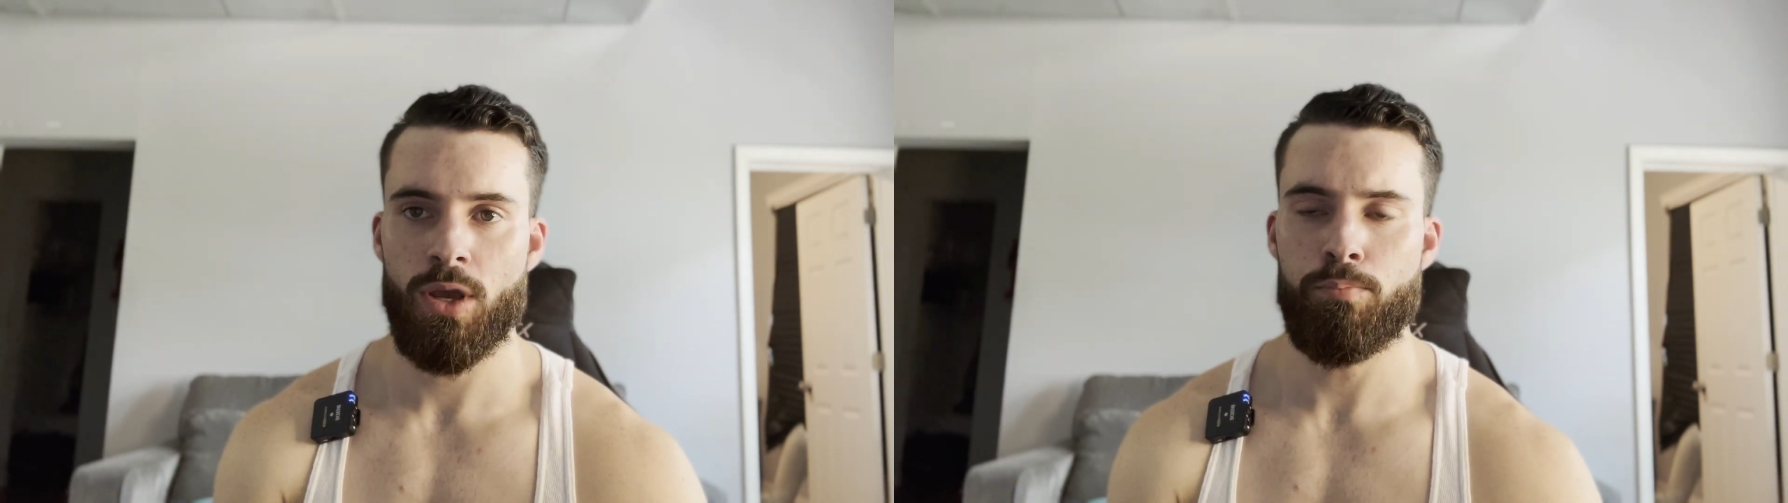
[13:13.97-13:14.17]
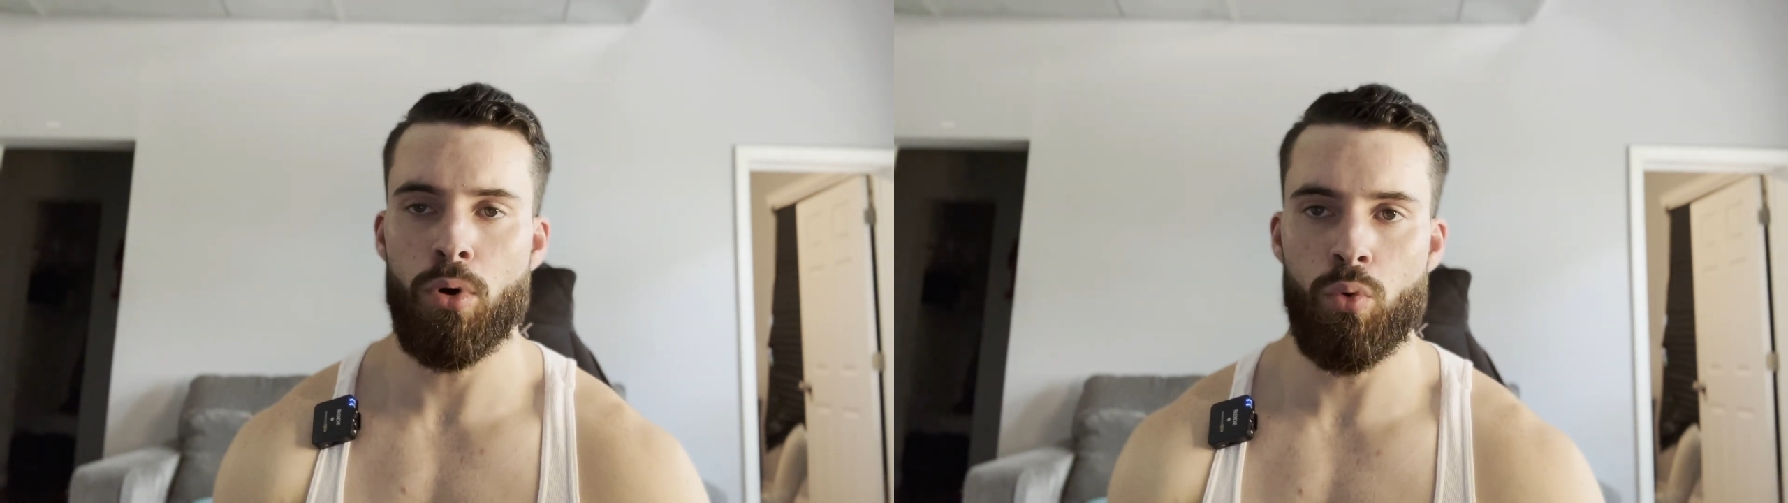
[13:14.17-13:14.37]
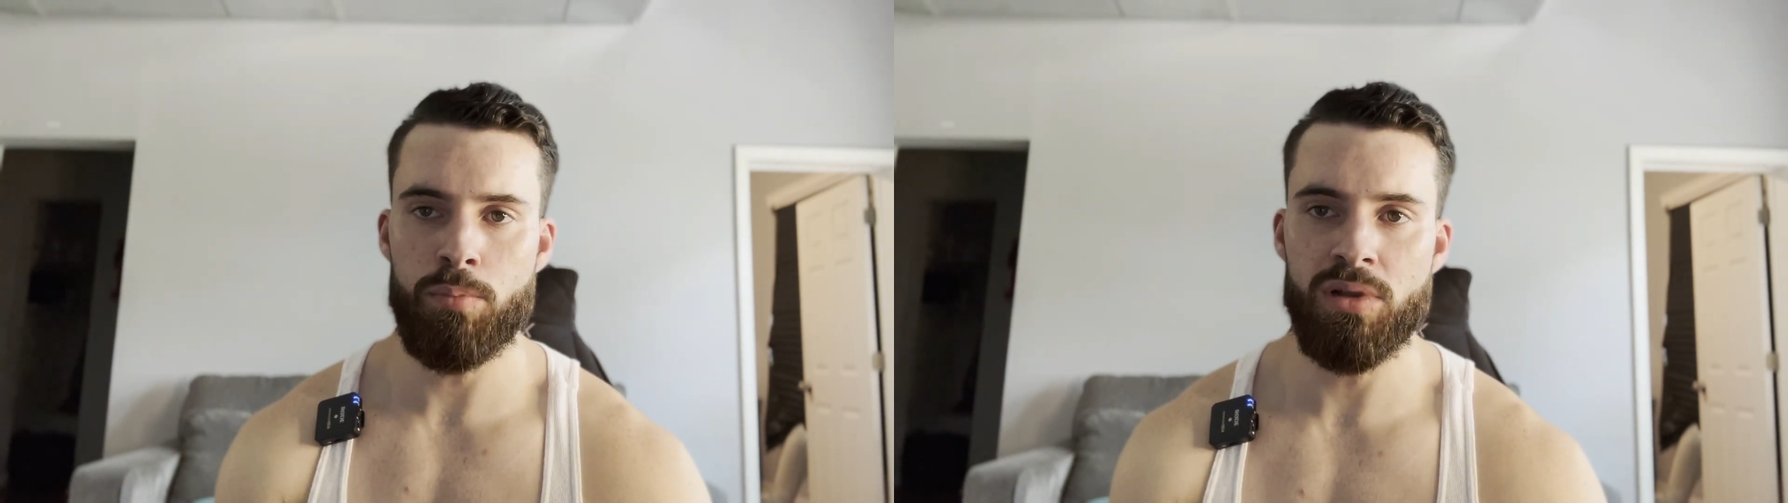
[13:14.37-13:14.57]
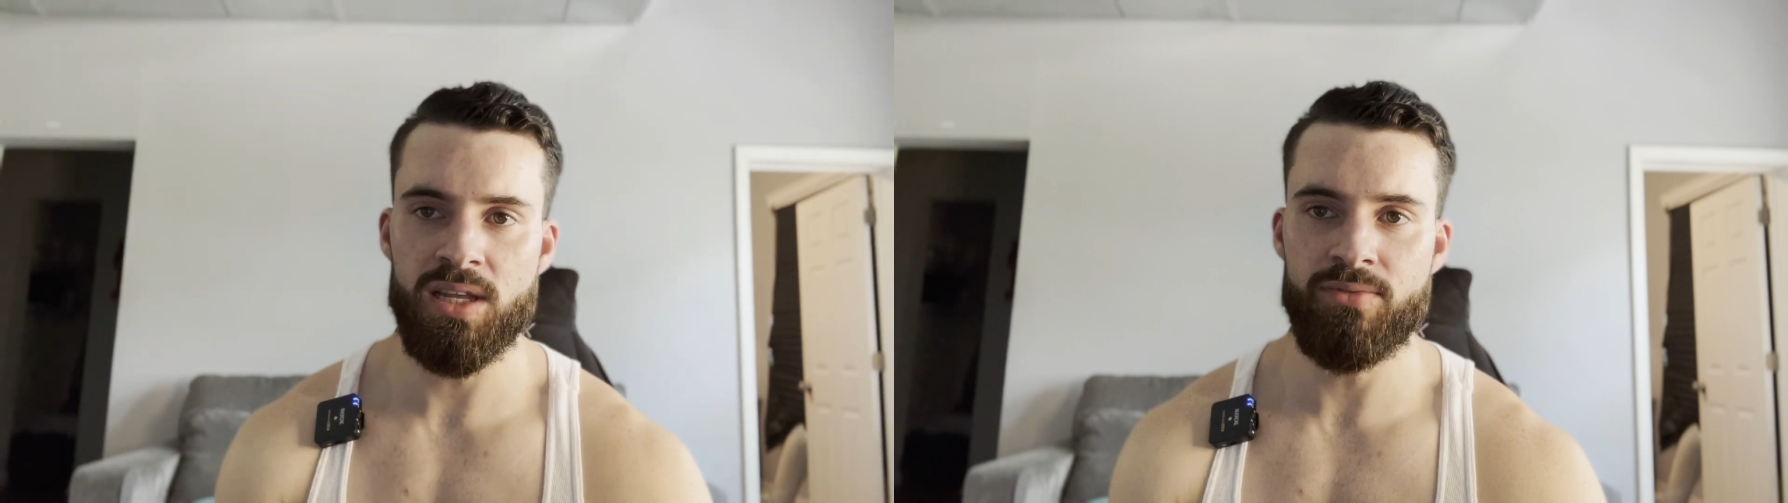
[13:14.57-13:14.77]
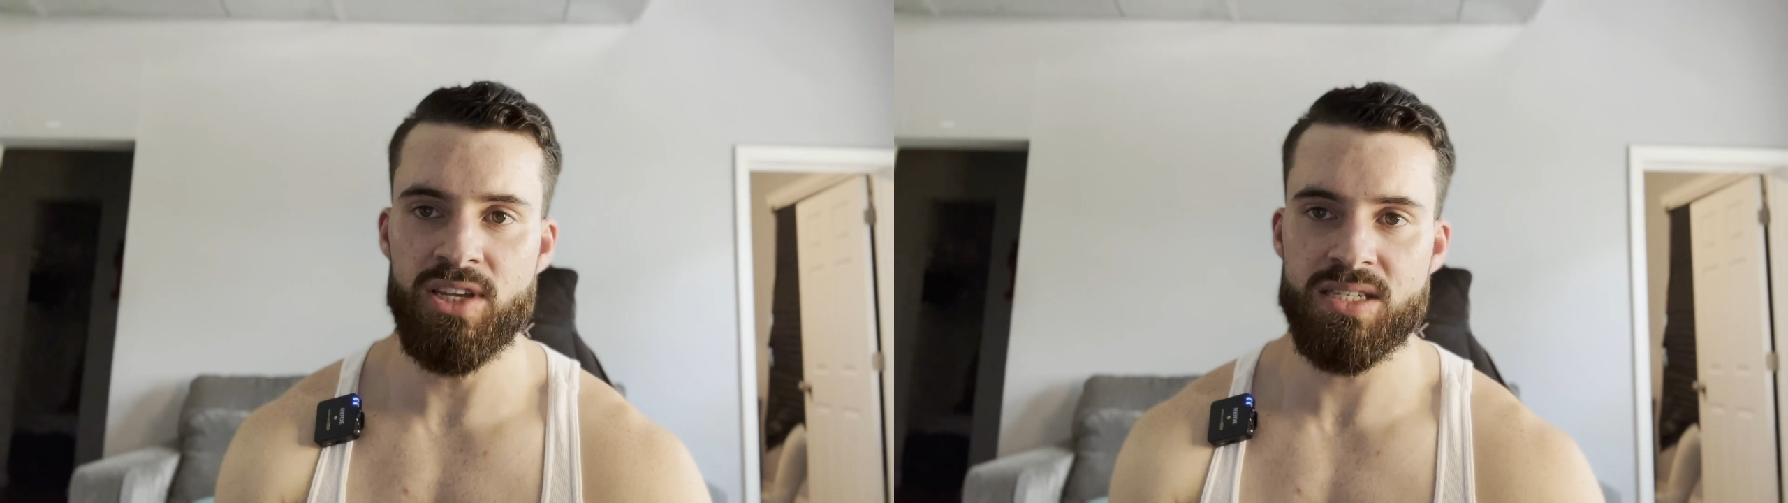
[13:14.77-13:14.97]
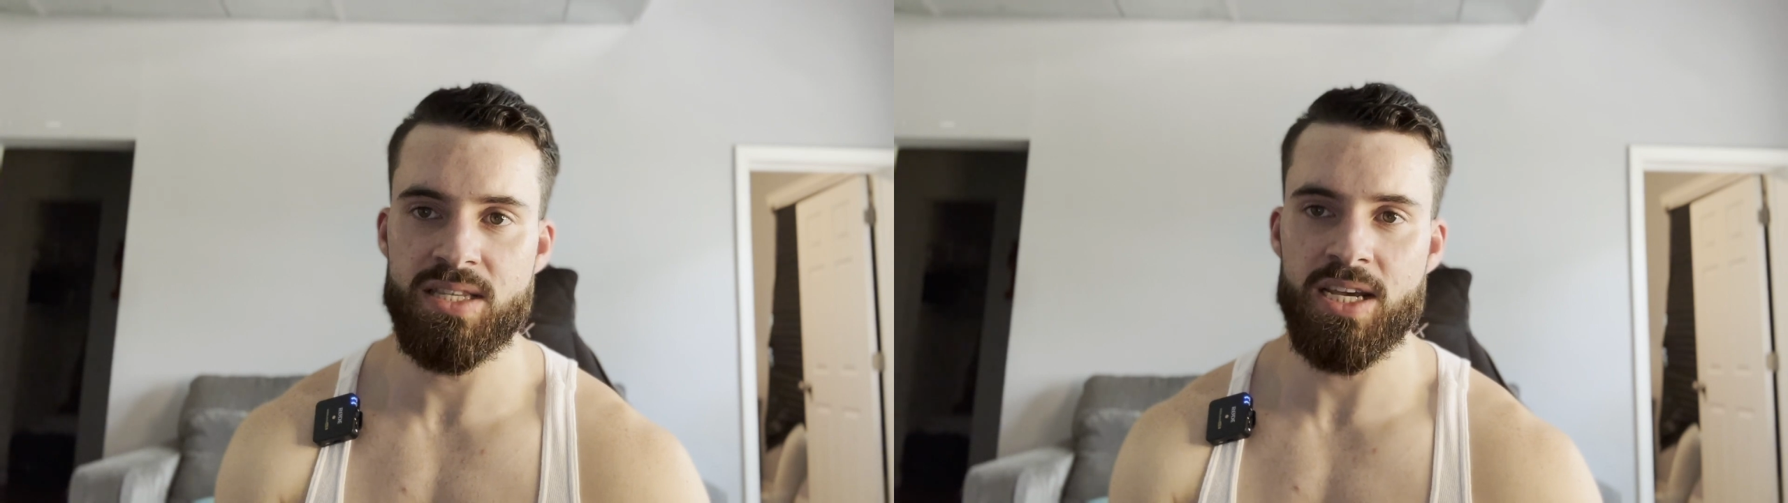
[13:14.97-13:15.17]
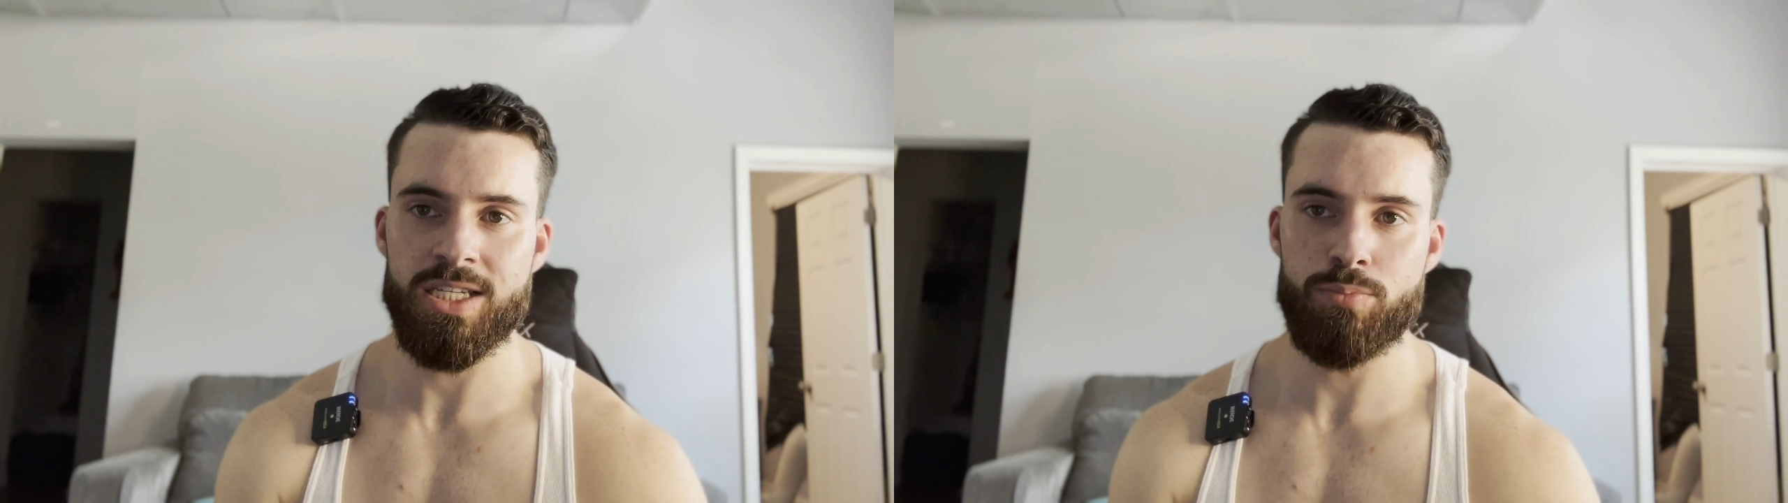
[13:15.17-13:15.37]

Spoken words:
But we believe these things